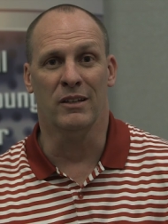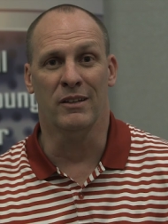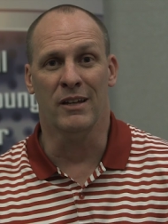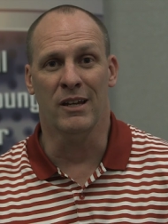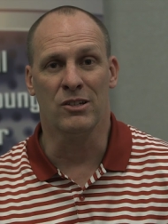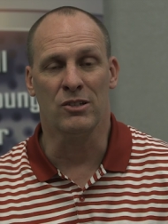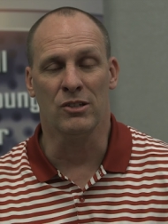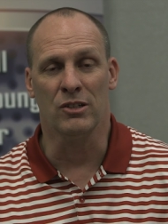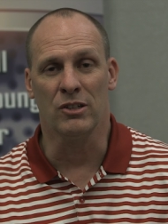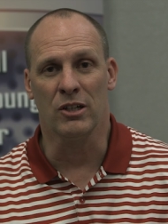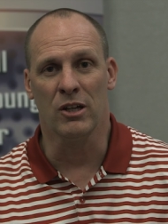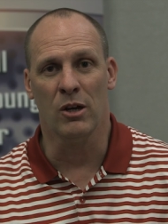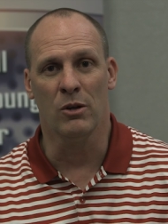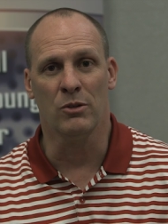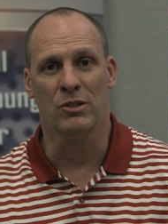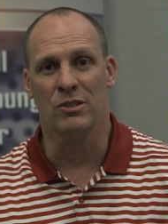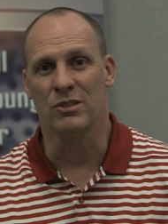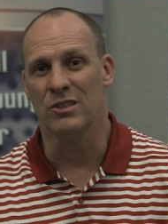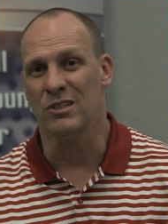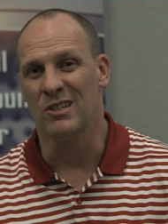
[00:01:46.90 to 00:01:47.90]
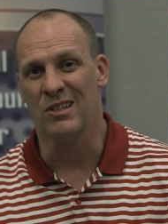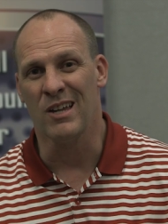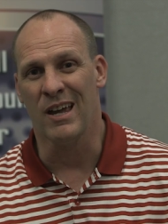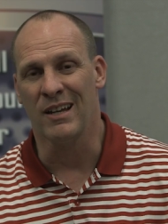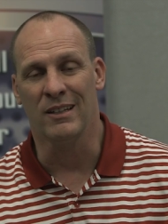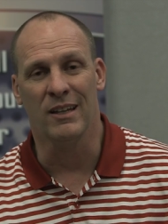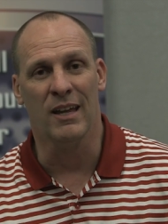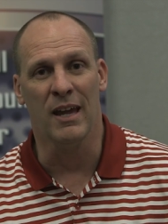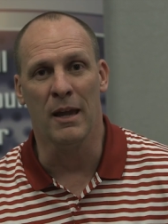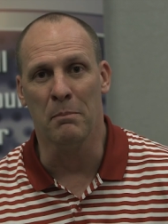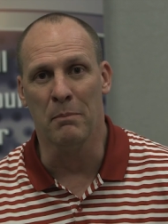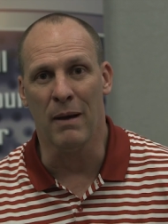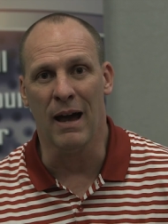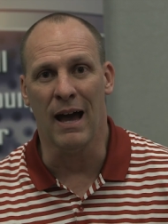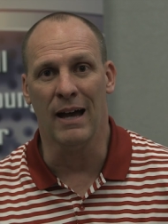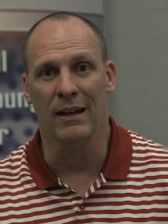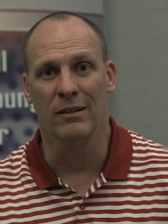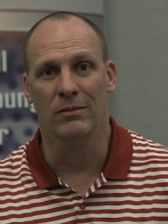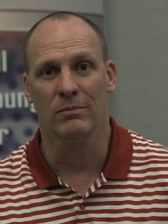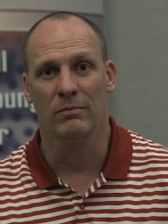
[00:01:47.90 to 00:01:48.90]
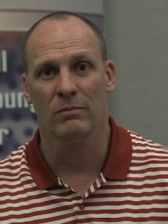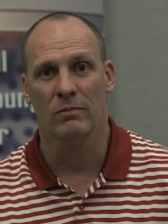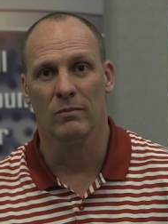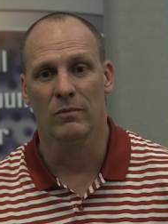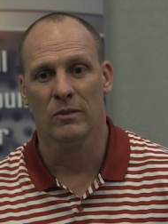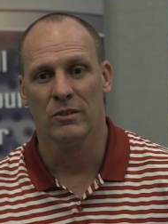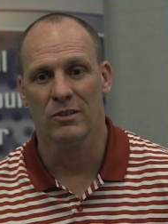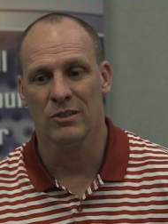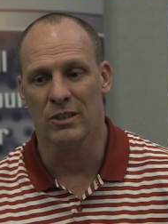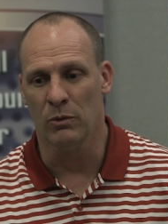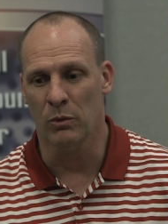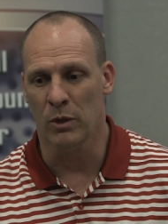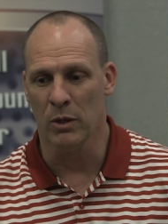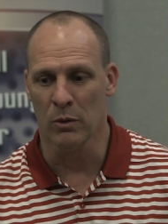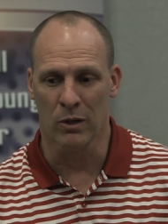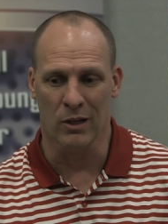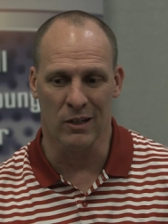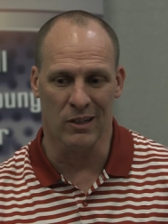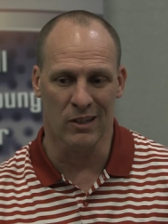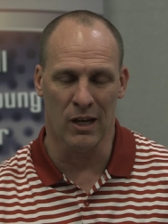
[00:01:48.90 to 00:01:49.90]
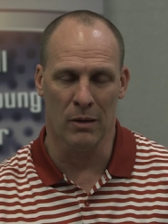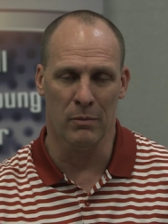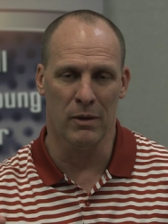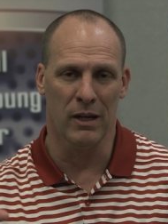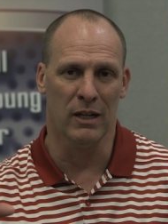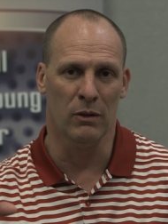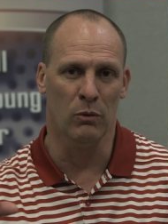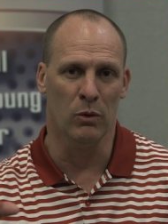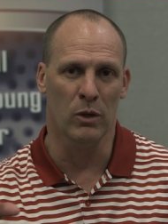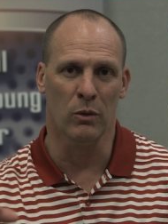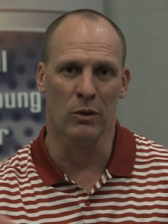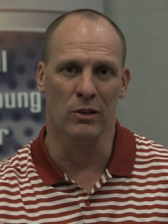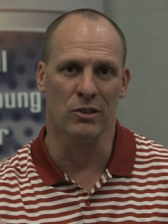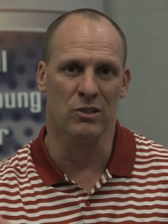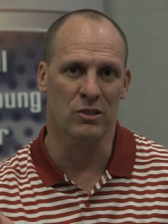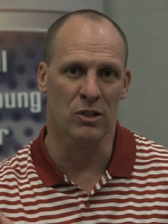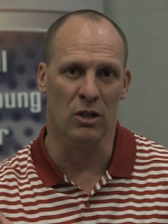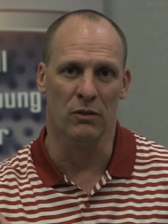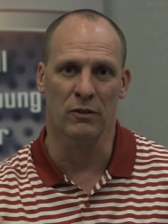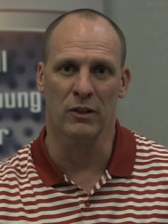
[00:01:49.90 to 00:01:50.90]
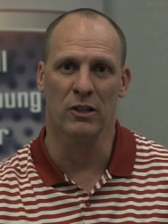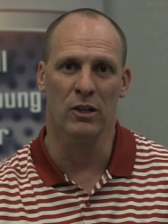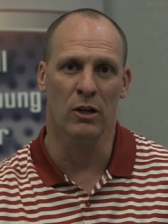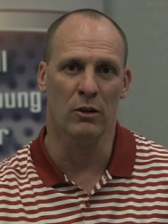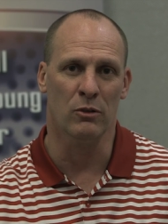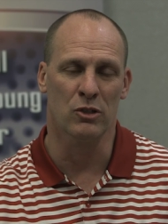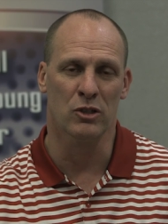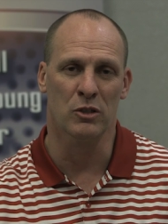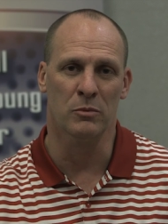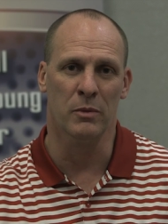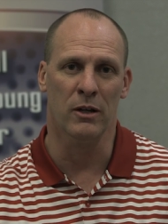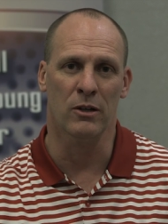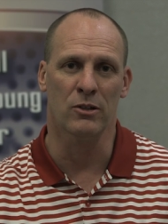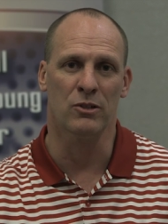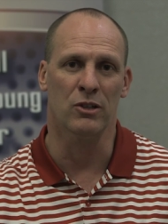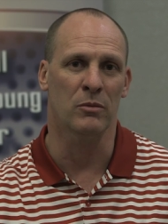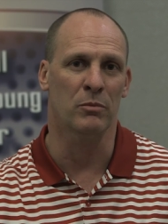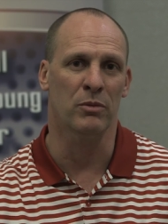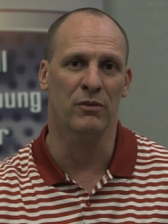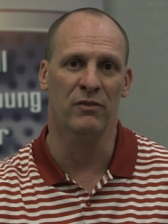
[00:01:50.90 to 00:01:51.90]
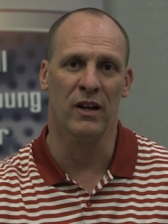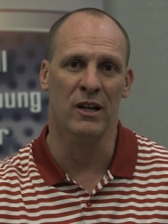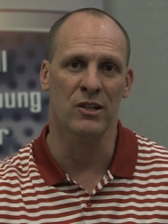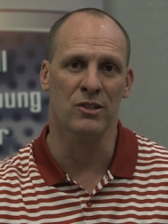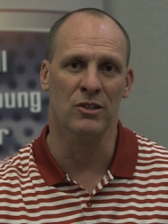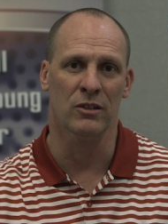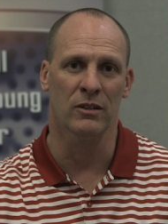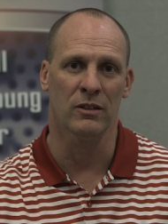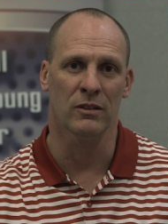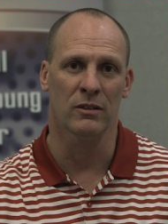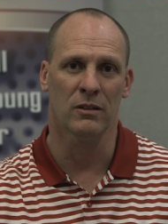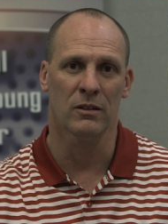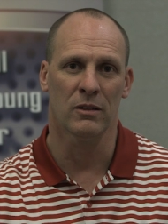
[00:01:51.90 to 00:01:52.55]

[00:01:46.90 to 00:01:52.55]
at Nations of Coaches is to take the game back. See, we want to come in and we want to serve a coach spiritually and professionally.